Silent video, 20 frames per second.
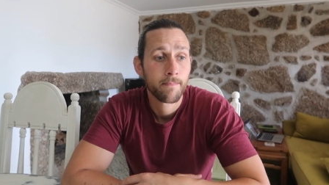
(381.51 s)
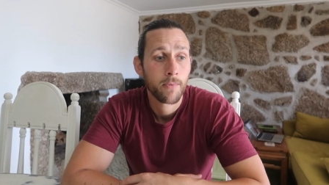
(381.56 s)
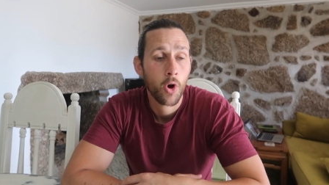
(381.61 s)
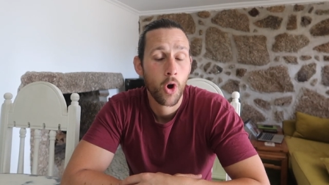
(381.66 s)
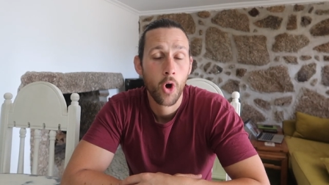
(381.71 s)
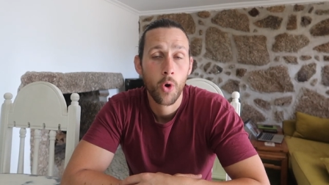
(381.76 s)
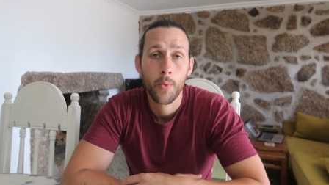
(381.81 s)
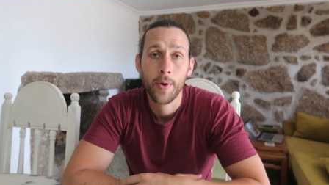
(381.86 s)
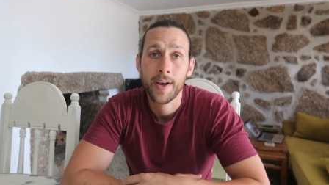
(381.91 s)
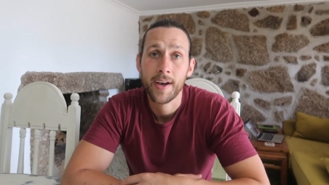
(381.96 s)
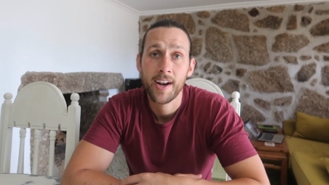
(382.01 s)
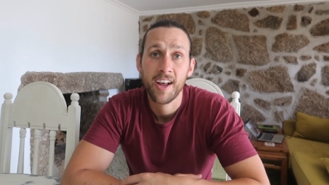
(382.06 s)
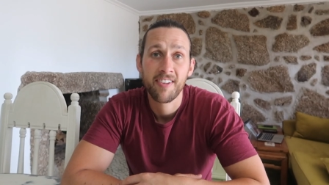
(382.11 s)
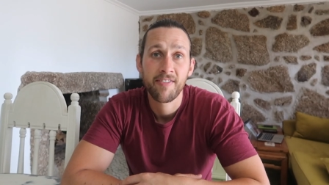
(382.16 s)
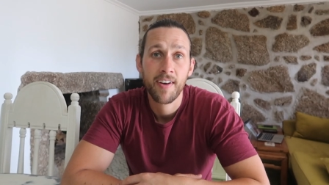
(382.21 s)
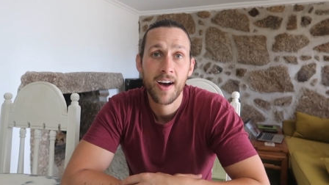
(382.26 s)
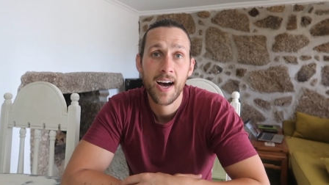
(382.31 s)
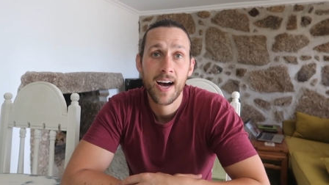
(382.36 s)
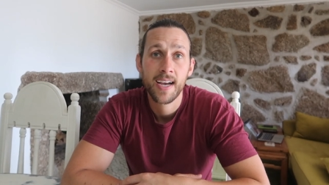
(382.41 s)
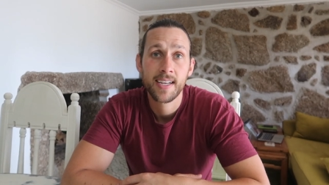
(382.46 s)
all we can
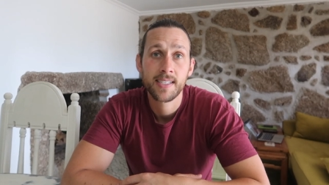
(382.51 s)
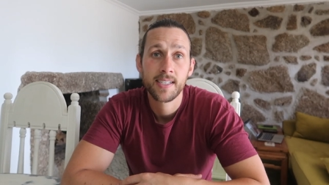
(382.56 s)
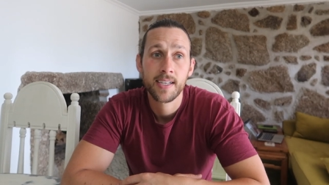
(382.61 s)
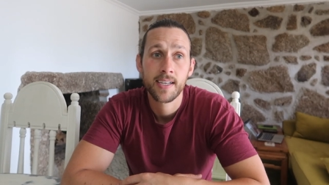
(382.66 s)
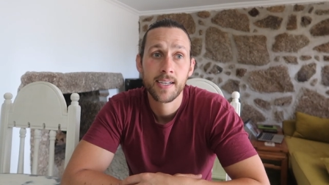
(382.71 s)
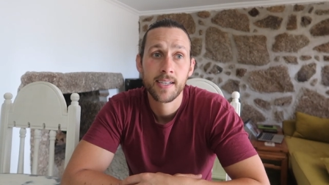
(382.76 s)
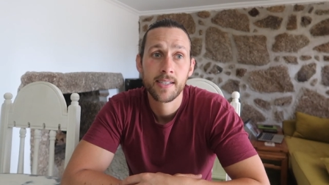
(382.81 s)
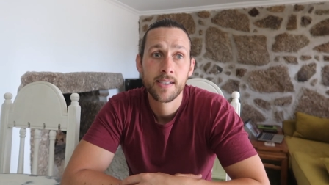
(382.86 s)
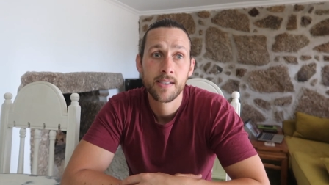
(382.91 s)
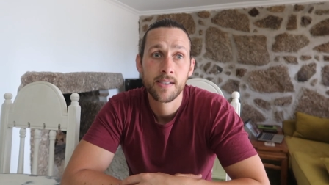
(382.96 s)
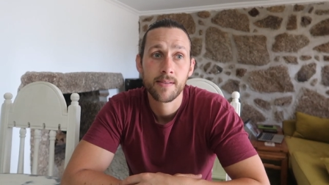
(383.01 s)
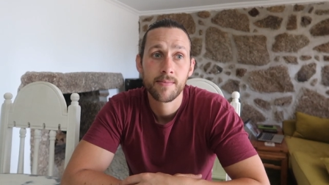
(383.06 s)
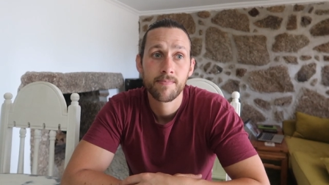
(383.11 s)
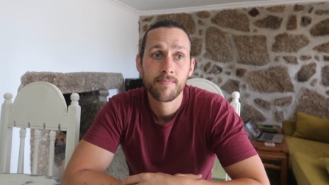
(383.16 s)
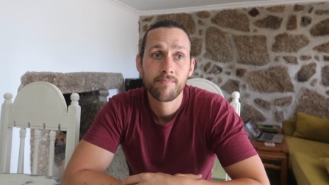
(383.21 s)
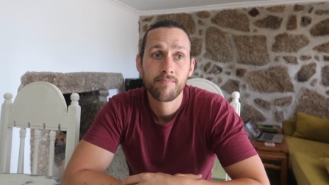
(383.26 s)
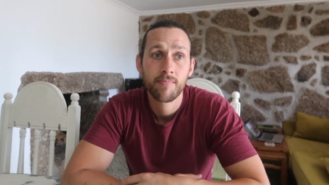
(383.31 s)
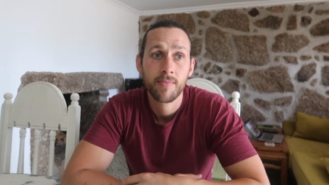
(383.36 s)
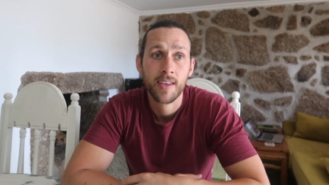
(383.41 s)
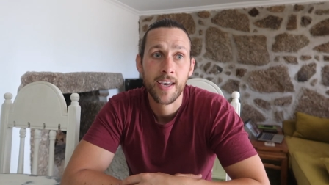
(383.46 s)
advise is
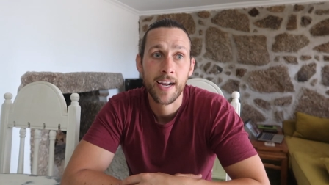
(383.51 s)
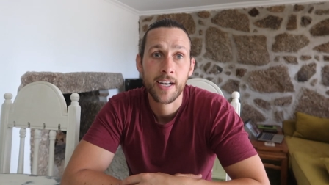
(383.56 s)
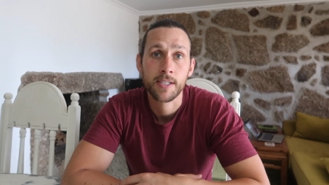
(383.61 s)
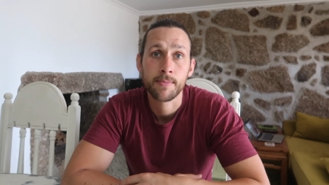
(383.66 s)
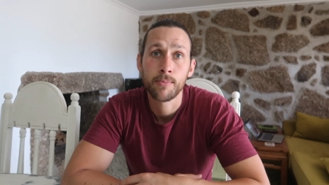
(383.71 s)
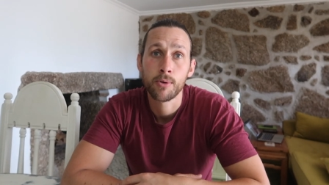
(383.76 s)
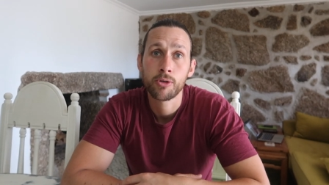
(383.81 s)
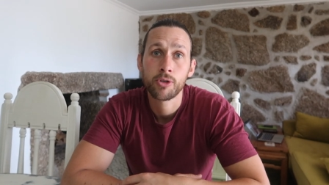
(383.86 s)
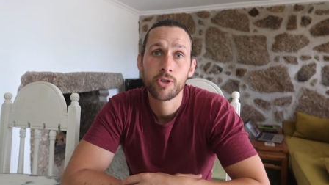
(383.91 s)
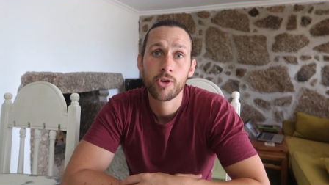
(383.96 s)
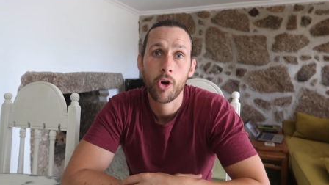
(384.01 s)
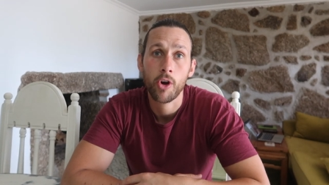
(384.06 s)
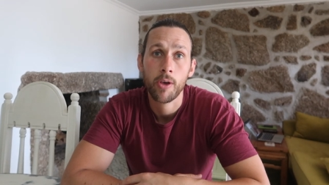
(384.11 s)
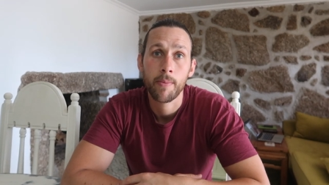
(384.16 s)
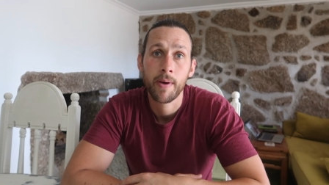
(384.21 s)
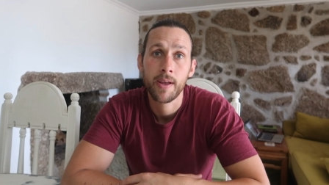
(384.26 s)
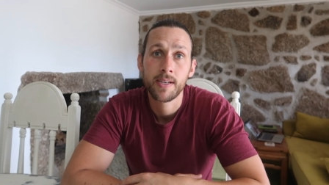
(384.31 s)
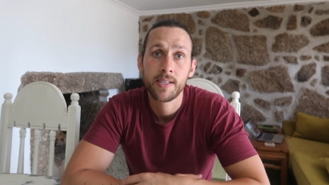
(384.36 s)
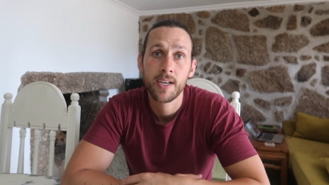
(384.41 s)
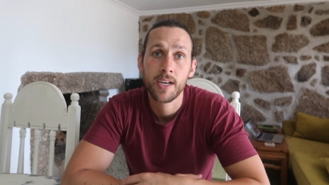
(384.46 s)
get as much
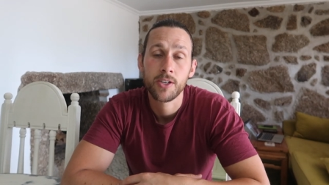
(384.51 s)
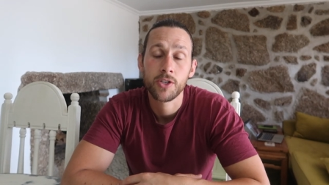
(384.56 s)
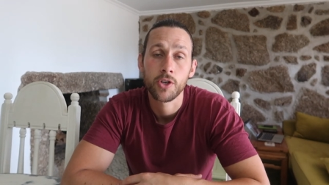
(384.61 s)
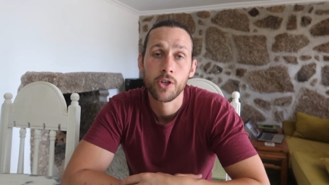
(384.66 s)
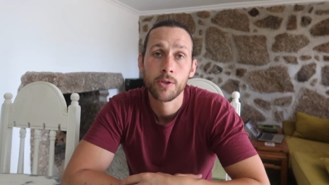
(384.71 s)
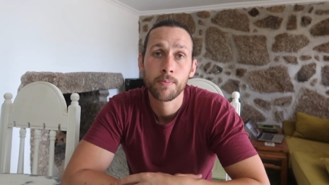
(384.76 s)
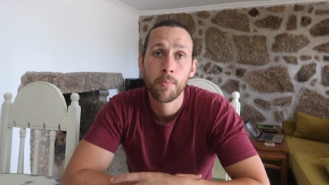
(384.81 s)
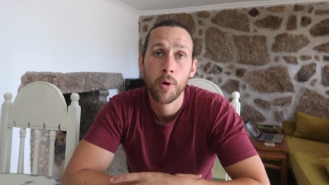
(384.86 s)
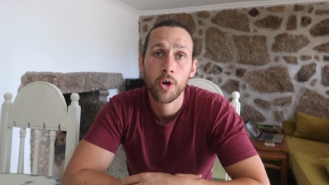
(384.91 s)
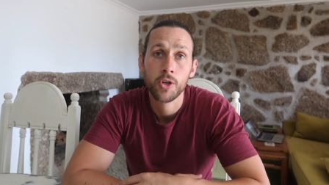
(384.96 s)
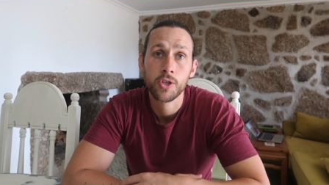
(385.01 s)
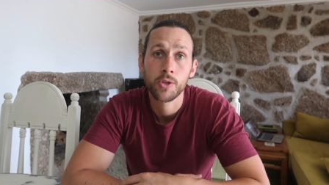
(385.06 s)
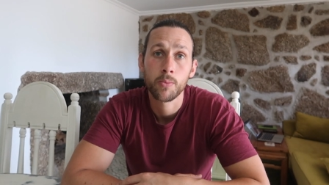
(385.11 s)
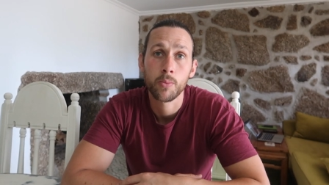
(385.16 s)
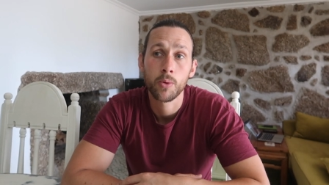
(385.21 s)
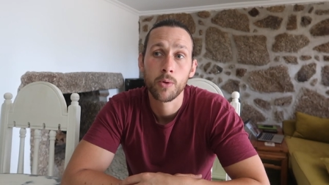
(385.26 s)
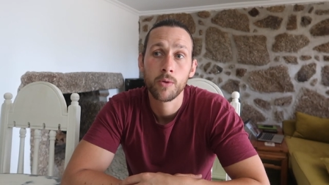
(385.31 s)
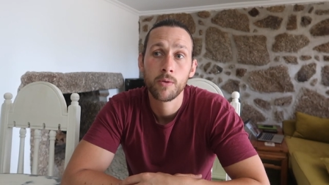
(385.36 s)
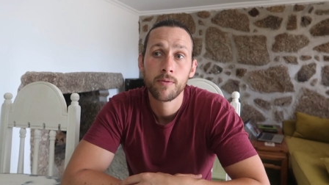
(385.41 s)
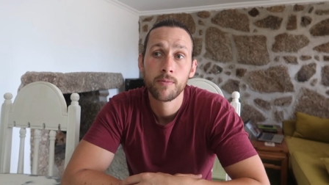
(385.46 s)
documentation as
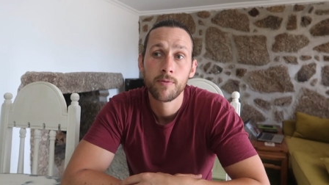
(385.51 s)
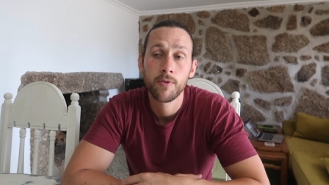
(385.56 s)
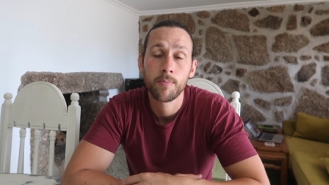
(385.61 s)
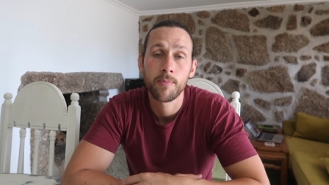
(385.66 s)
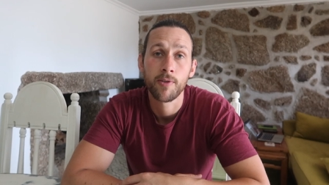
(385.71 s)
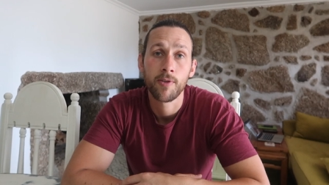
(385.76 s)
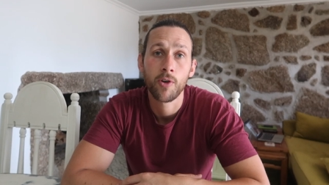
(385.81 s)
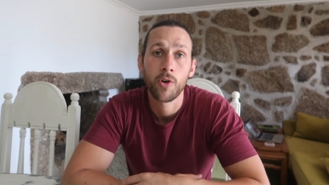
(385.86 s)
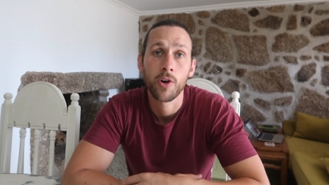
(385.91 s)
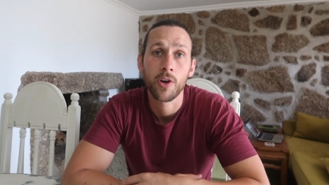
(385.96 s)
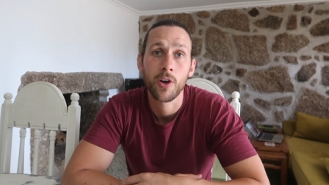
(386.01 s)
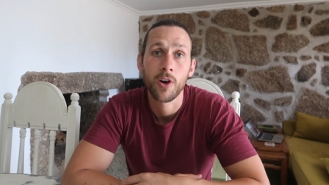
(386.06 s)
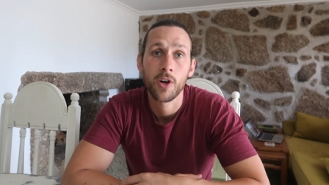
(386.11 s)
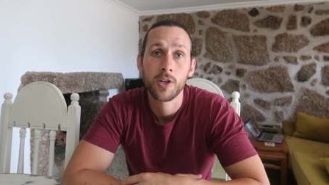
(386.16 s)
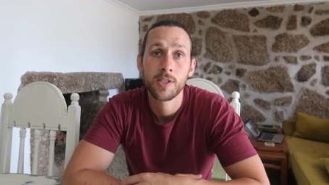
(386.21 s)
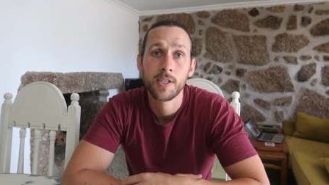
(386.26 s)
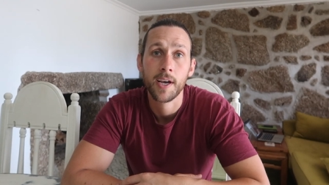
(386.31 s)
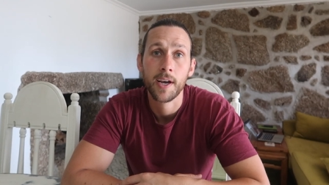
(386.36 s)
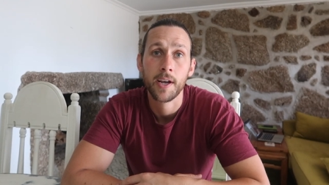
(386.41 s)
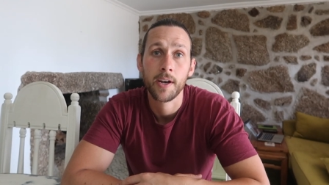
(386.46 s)
possible before
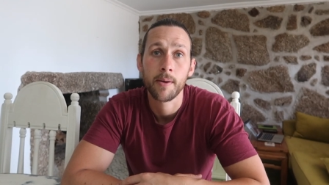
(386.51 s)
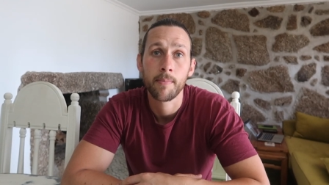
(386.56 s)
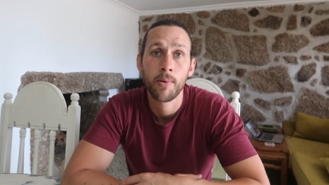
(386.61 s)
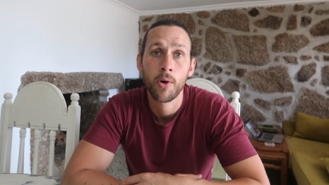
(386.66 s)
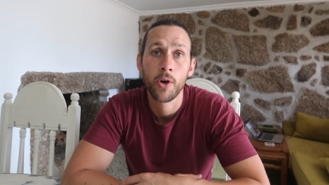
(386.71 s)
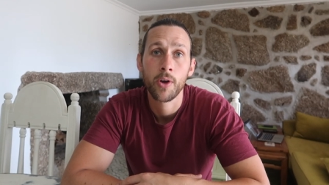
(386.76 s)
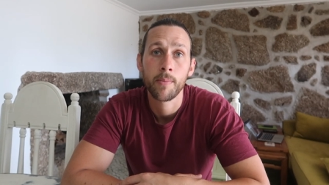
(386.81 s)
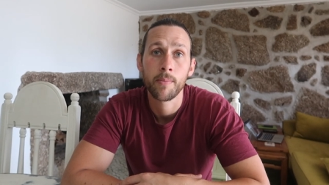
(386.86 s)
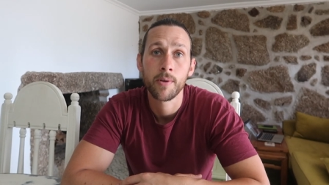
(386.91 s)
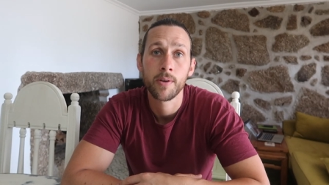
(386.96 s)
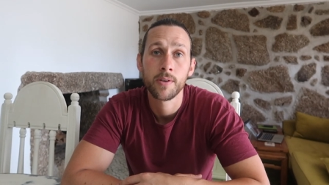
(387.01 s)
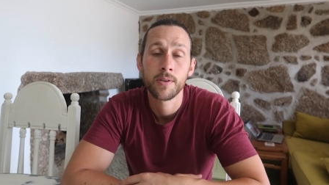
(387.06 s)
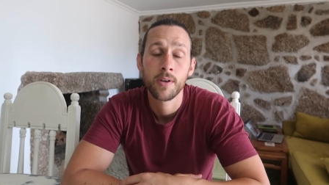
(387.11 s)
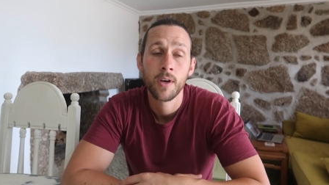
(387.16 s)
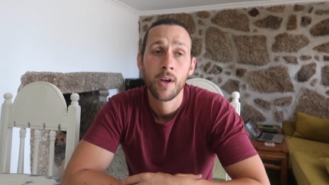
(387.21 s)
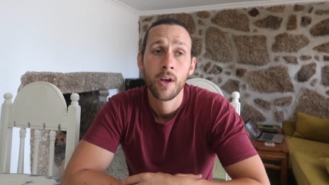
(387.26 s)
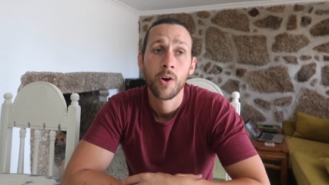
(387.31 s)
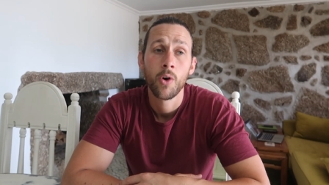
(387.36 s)
your second appointment.